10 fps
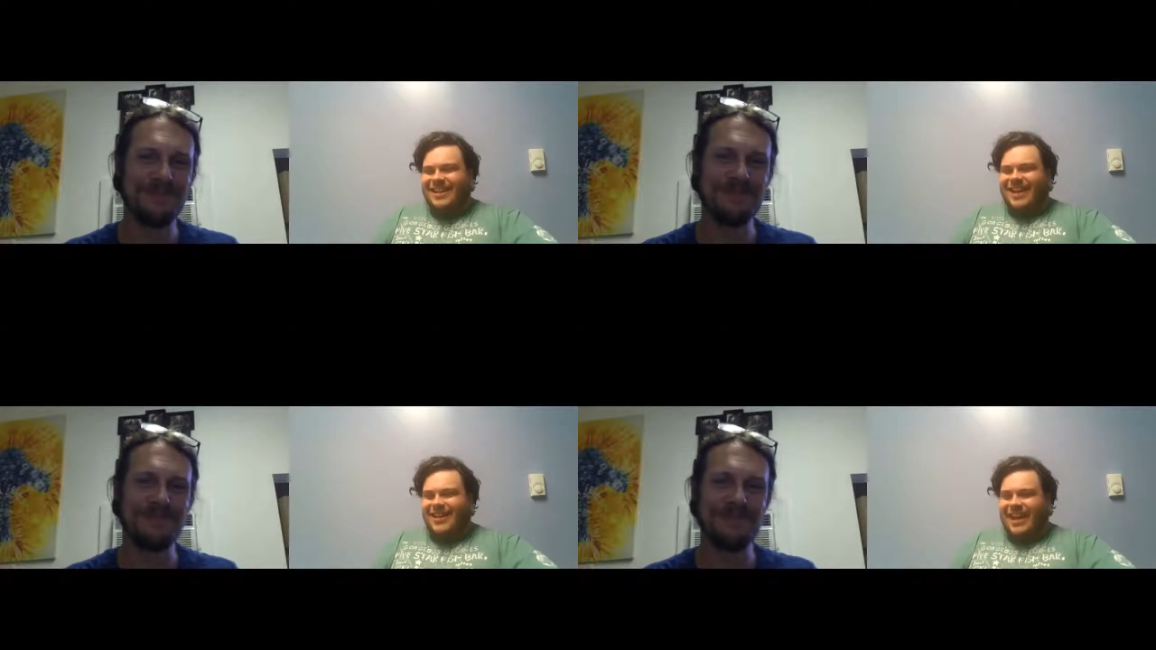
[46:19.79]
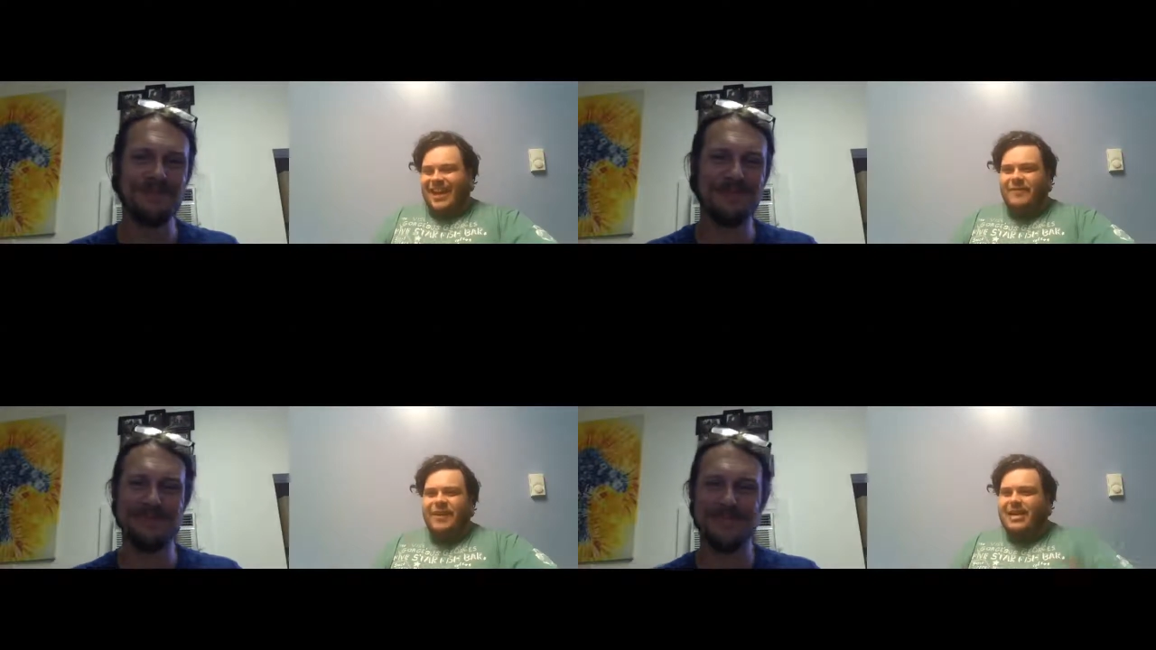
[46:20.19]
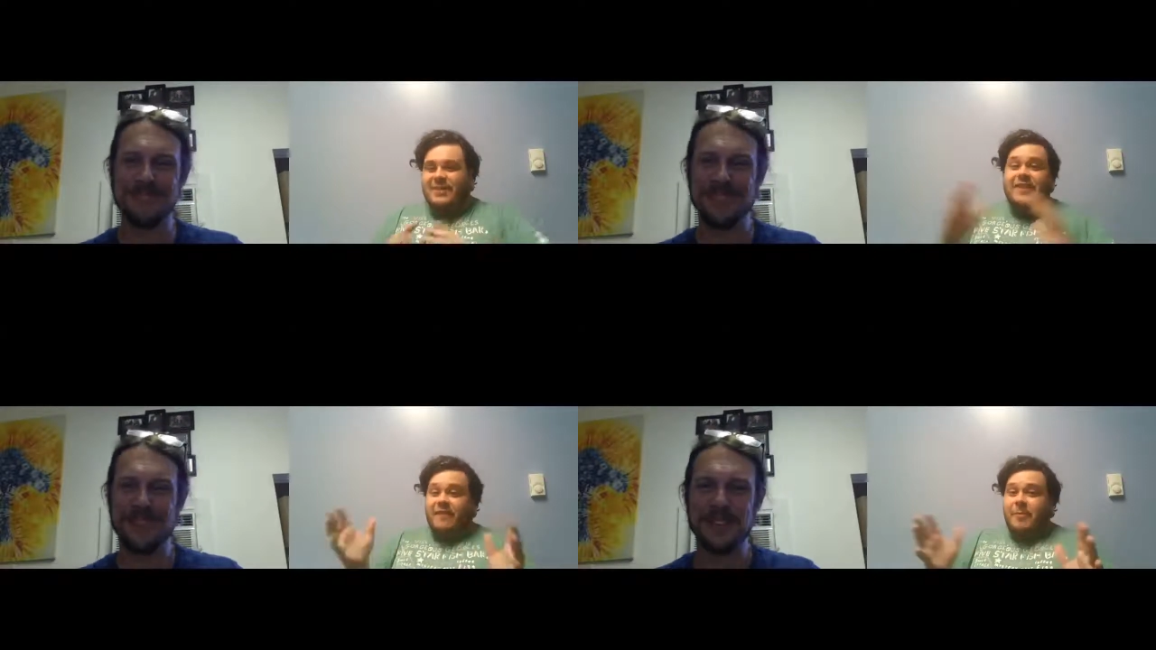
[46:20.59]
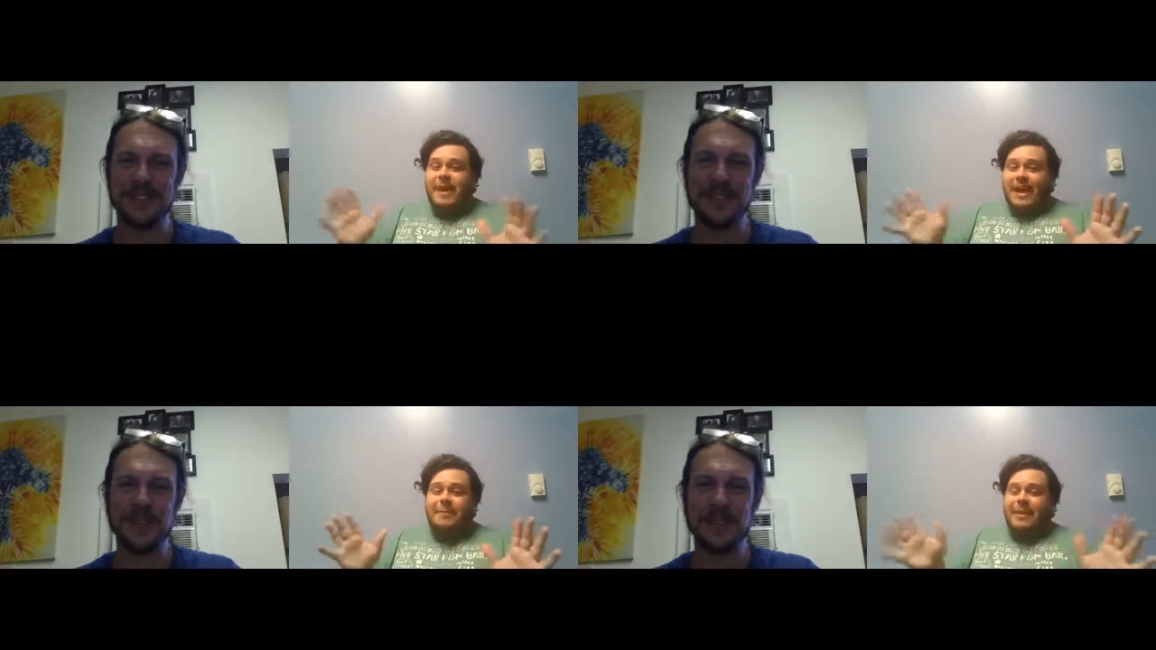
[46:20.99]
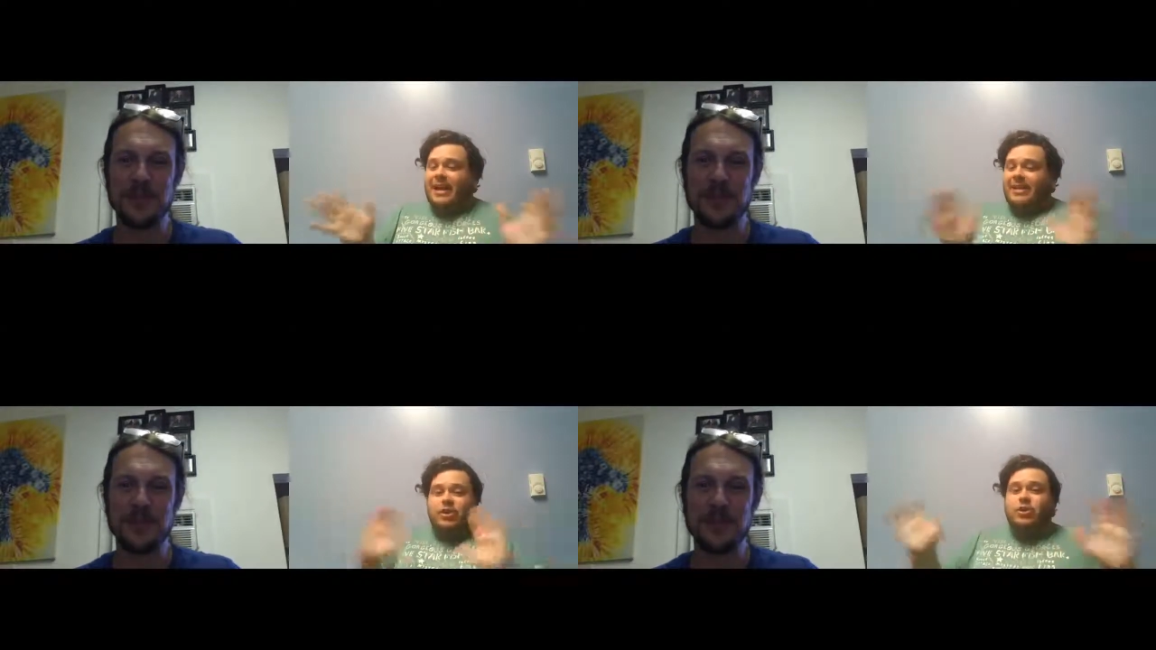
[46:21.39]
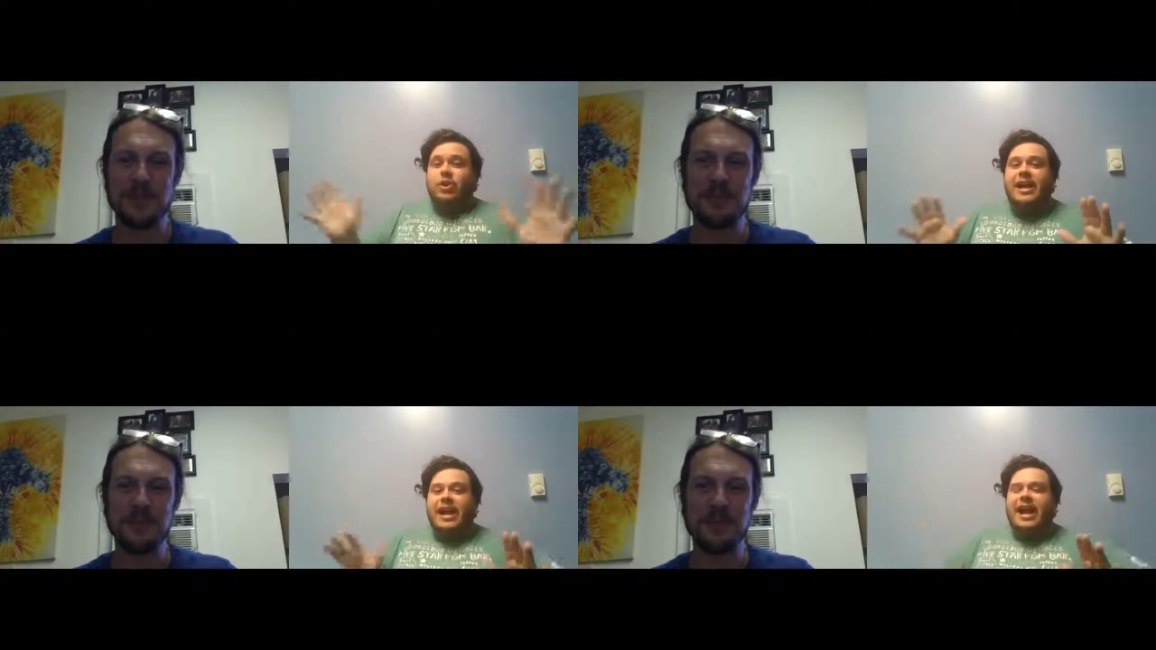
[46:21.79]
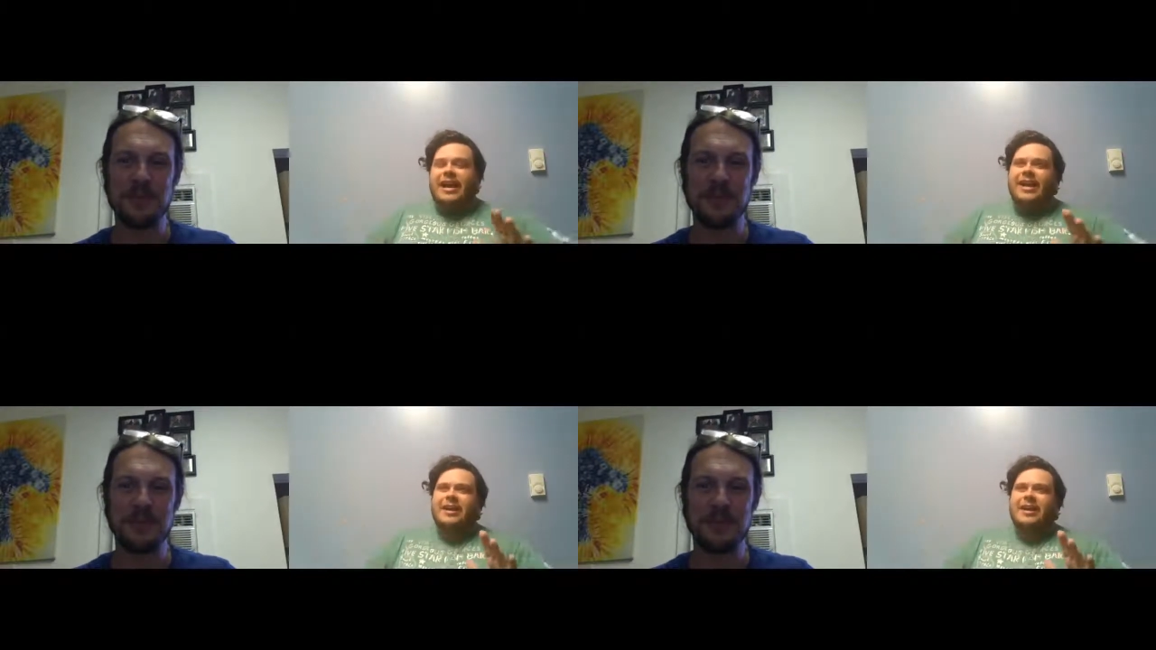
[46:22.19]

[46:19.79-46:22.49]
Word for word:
Speaker 1: Okay, if you guys have never met Adam Black, he's a great guy.